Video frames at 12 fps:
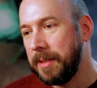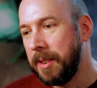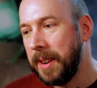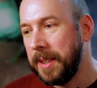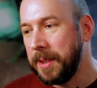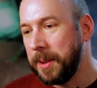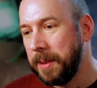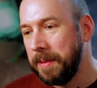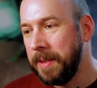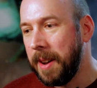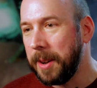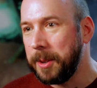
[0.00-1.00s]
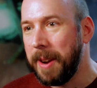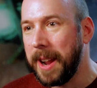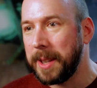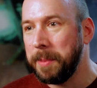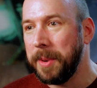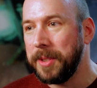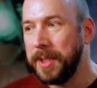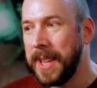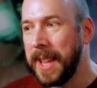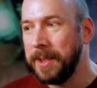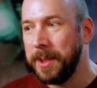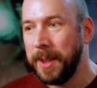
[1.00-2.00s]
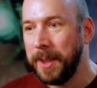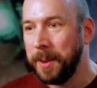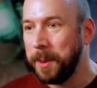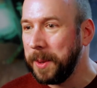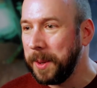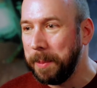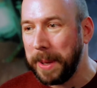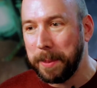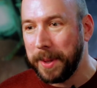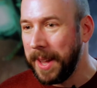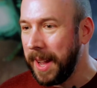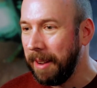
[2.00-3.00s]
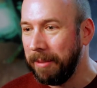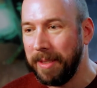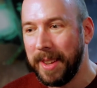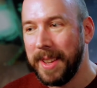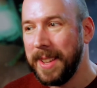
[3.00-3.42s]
trying to sort of not attract much attention, or will people have